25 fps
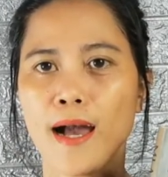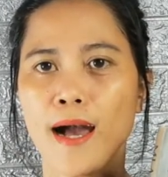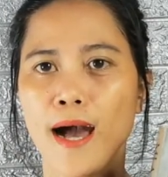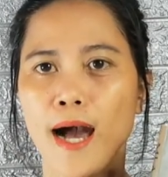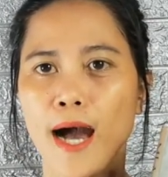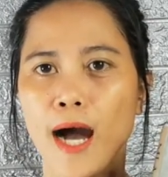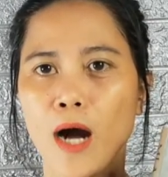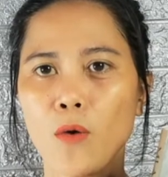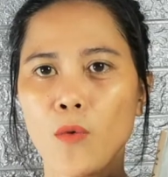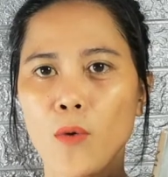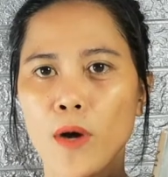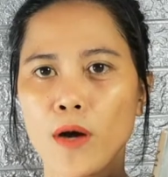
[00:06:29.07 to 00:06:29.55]

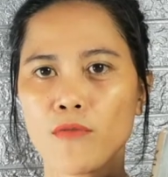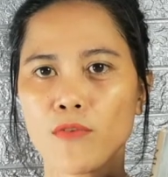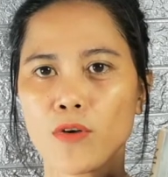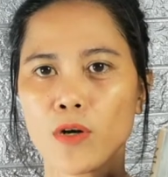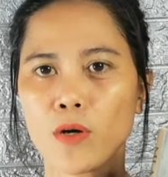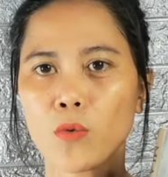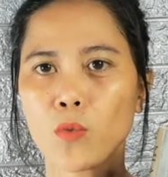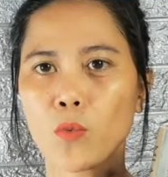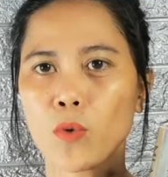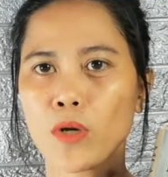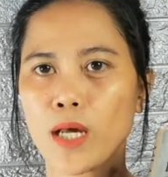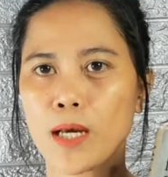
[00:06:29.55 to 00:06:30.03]

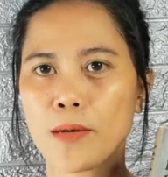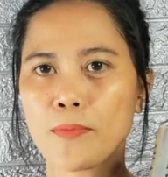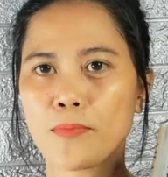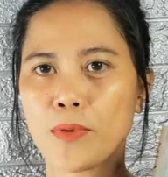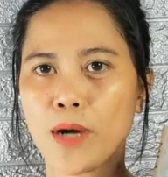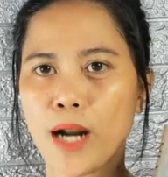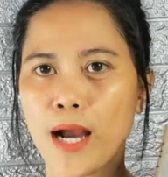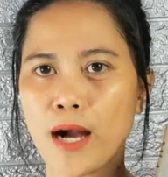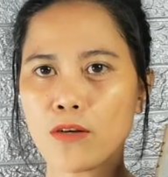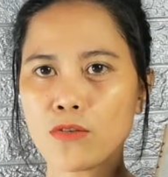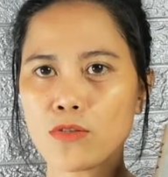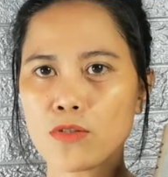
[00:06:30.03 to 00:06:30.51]
However, when I
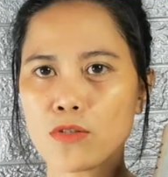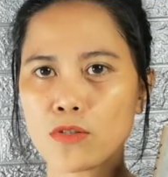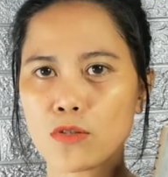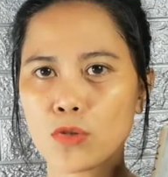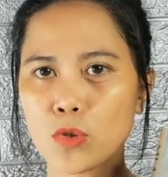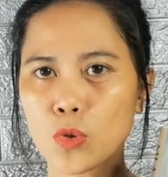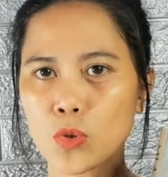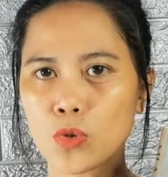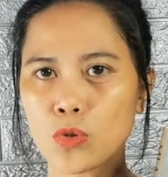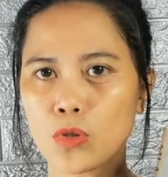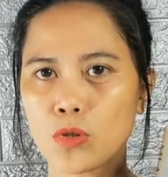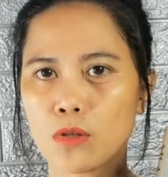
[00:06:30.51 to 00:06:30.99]
browsed
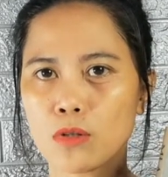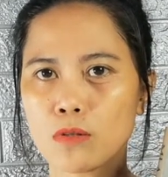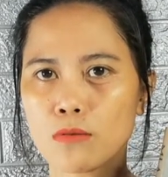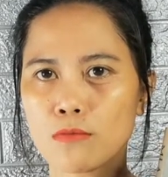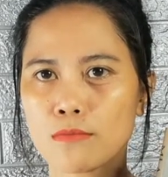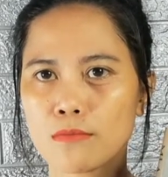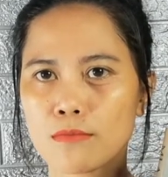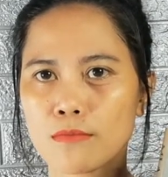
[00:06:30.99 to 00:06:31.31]
Google,